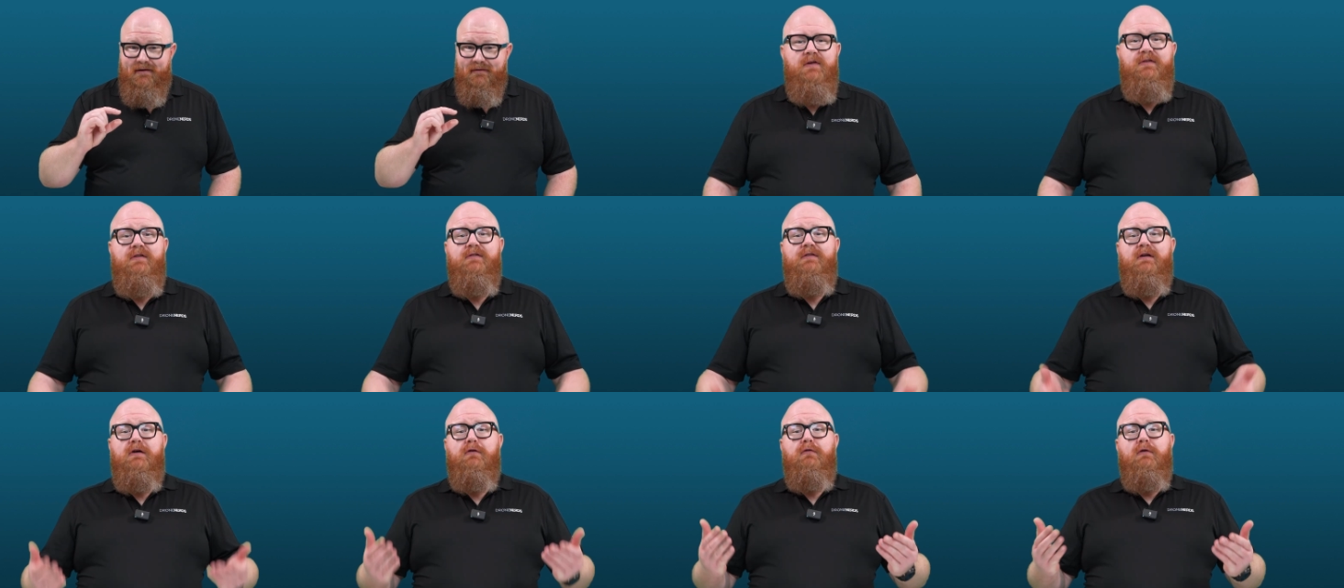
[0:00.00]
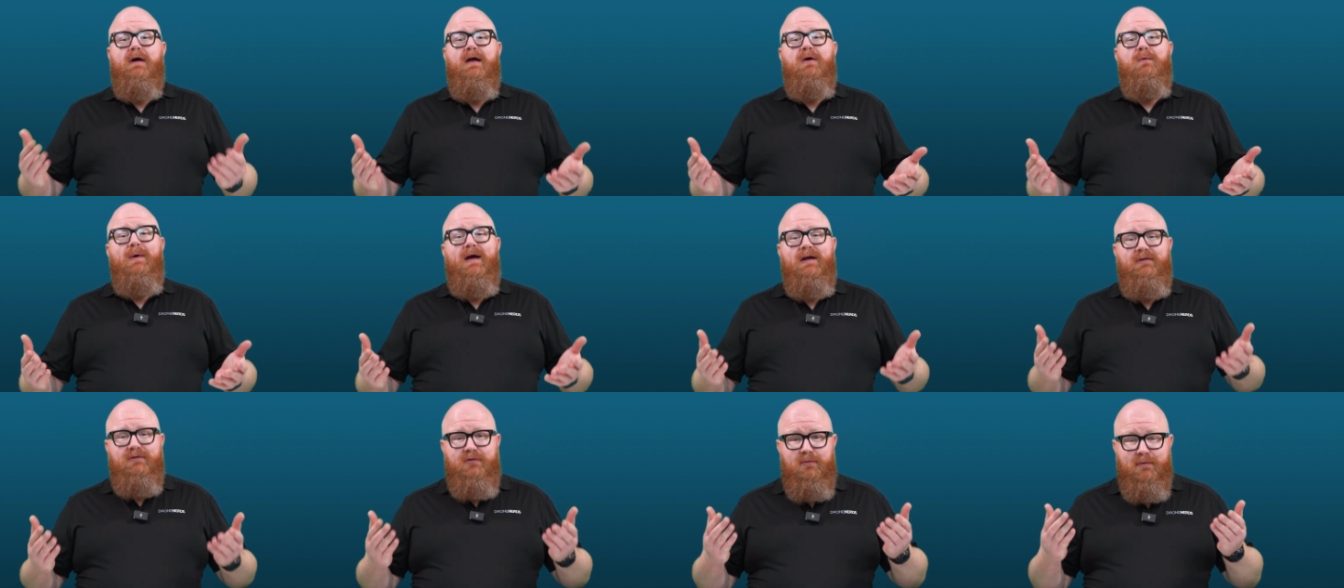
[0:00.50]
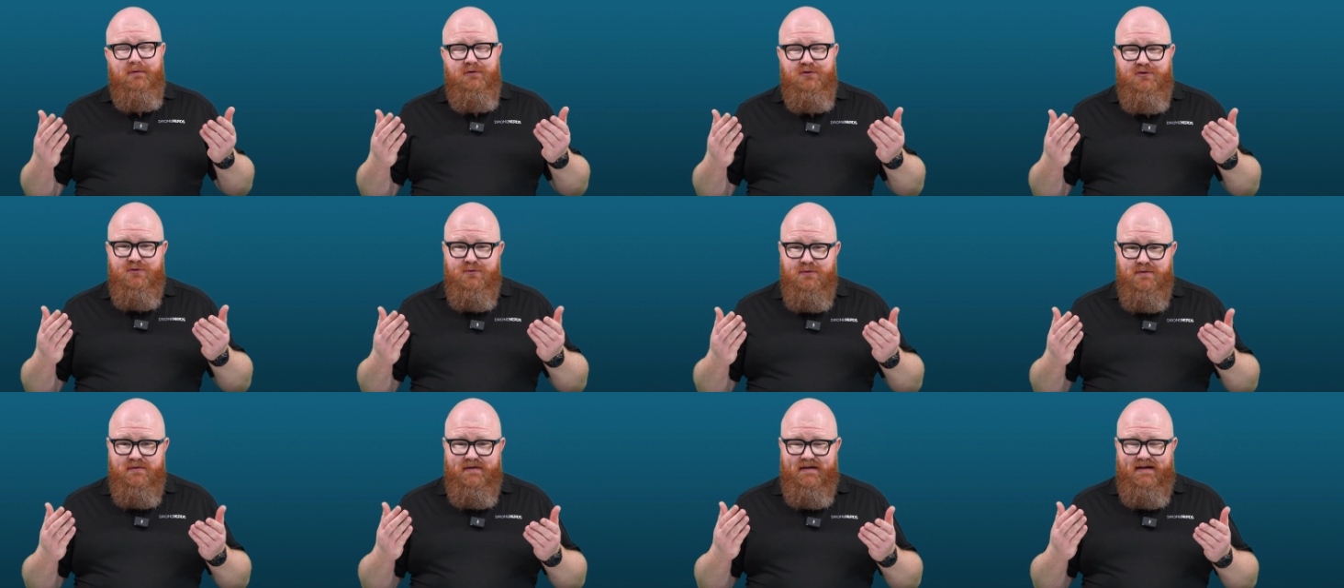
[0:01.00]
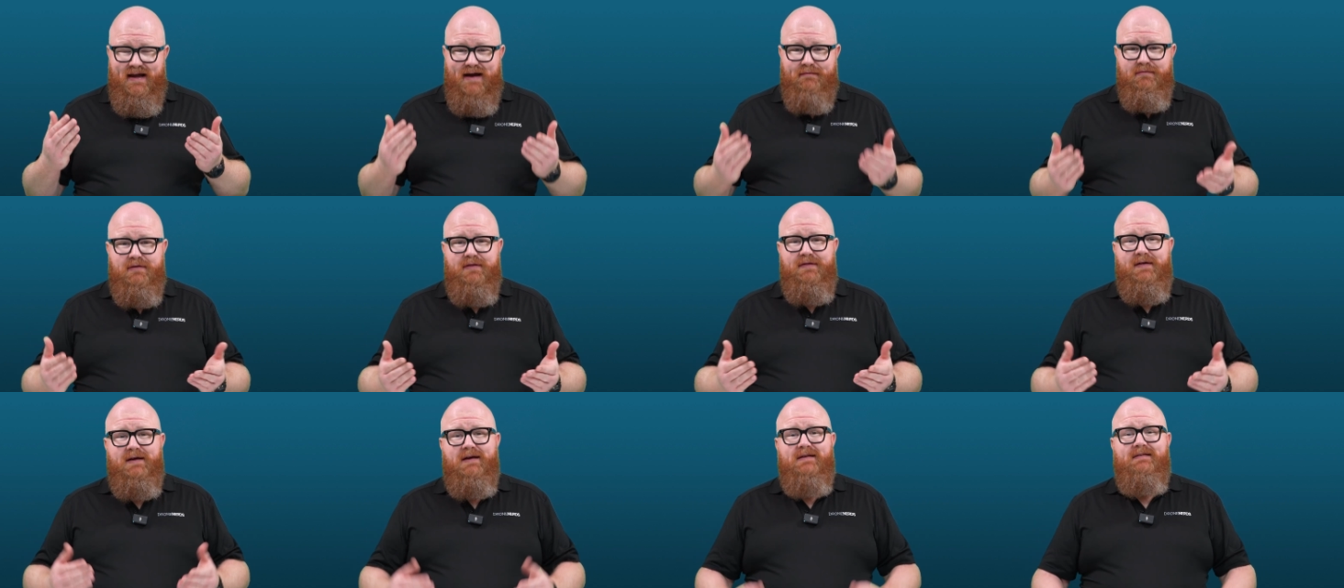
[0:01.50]
This is a great way to ensure that
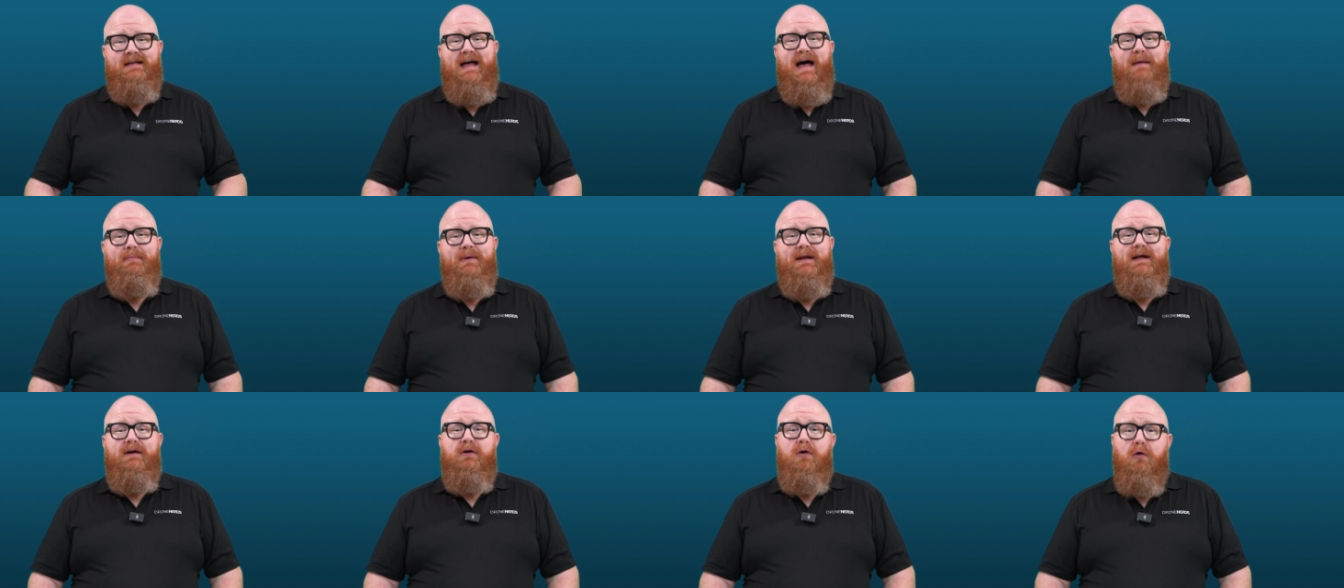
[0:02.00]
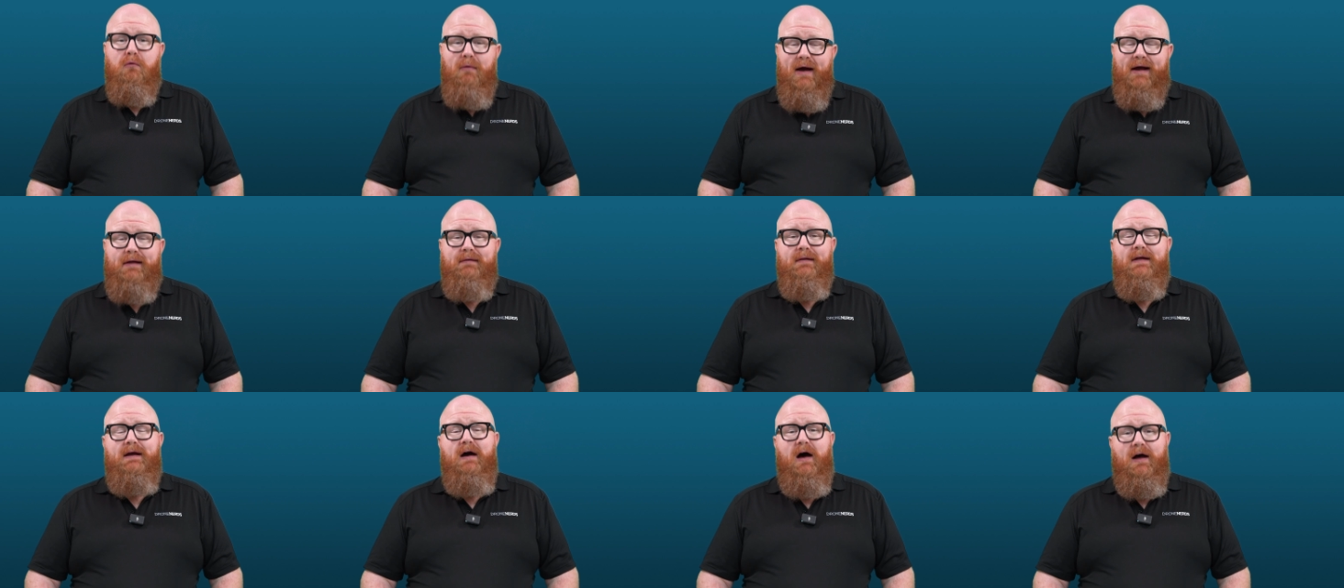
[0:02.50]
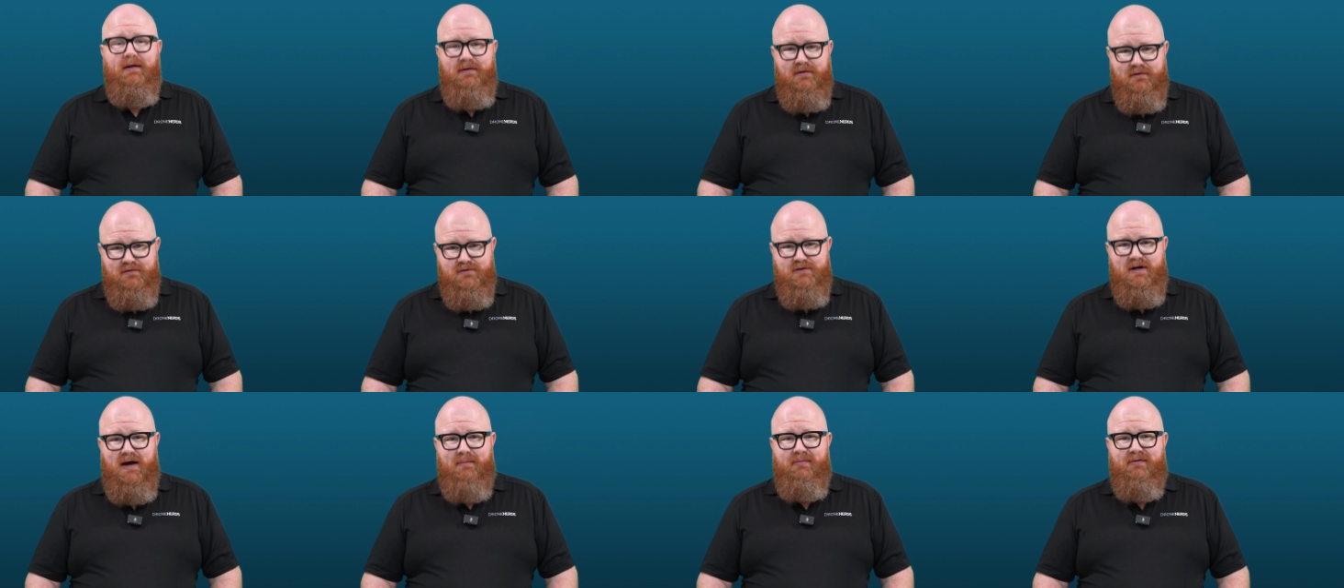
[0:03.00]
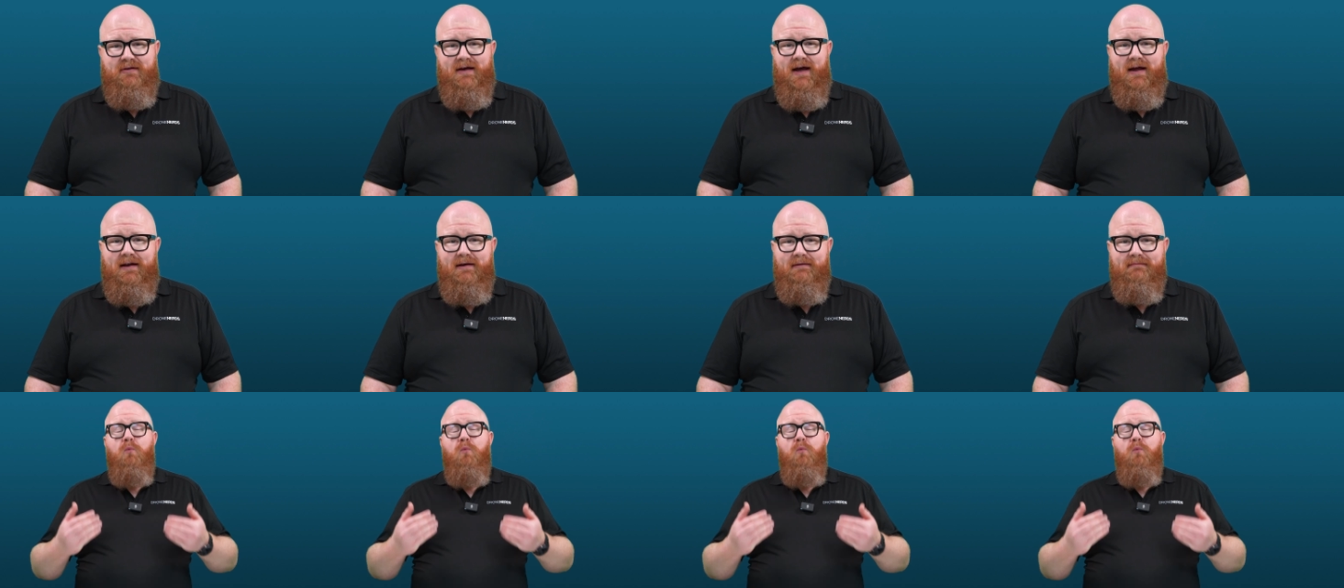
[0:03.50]
everything is happening correctly on your job site.